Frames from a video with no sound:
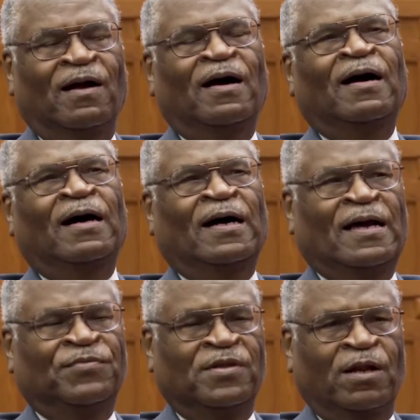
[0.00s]

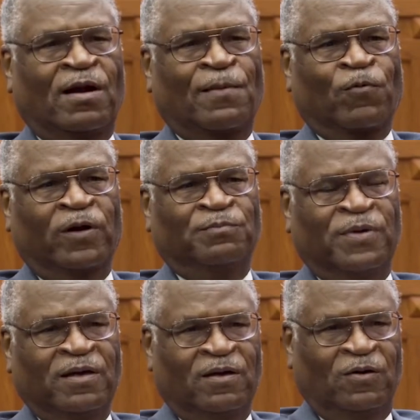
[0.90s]
And then they'd operate a
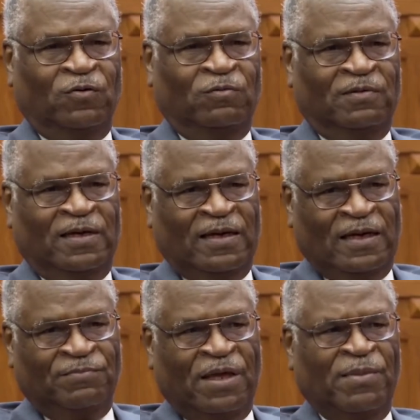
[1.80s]
bingo
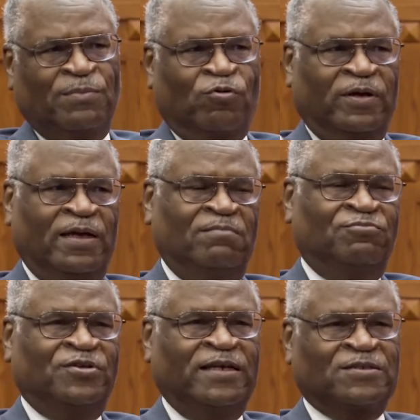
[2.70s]
game. They may bring in
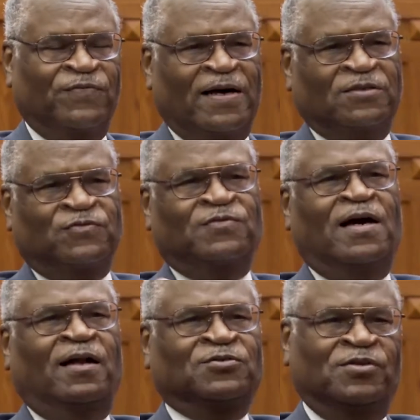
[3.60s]
tens of thousands of
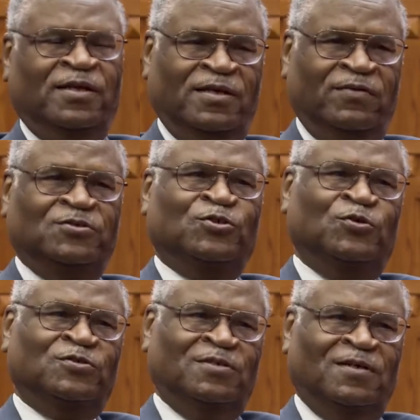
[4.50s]
dollars, and they give the
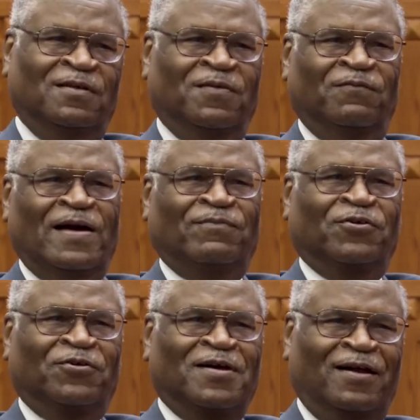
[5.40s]
church the
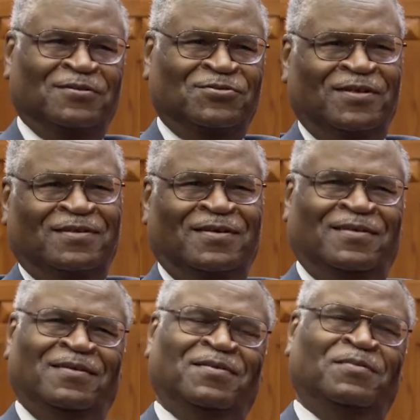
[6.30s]
$500 that
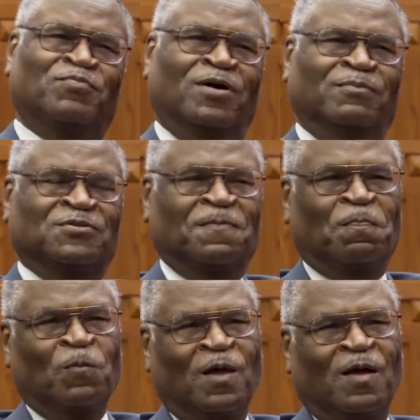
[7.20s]
they promised.
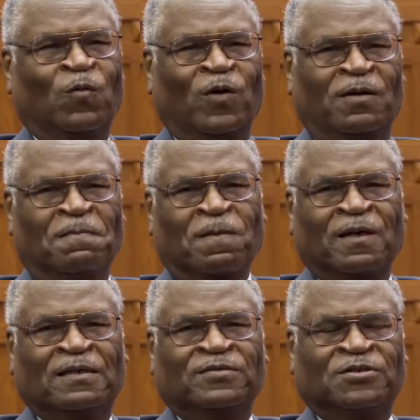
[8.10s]
Well,
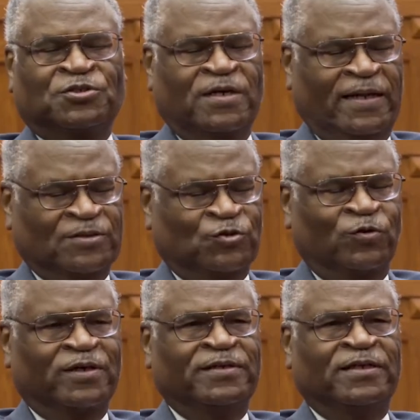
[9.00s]
the state has
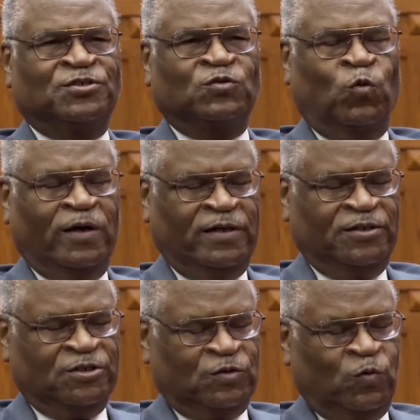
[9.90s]
certain conditions. One
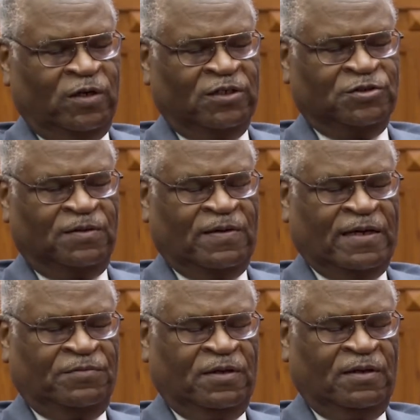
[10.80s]
condition was
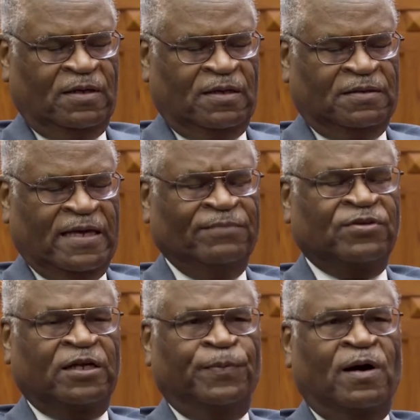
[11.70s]
that the games
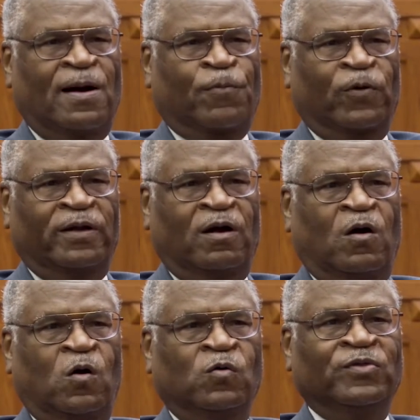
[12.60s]
had to be operated
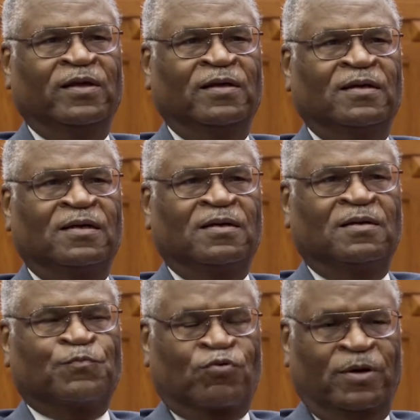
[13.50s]
on the
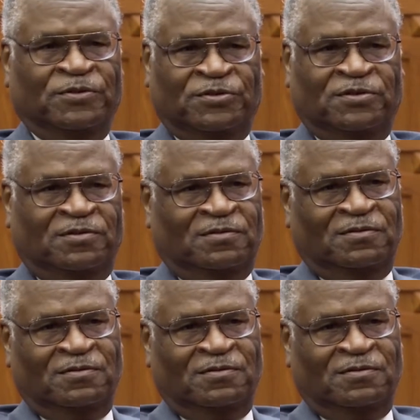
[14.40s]
premises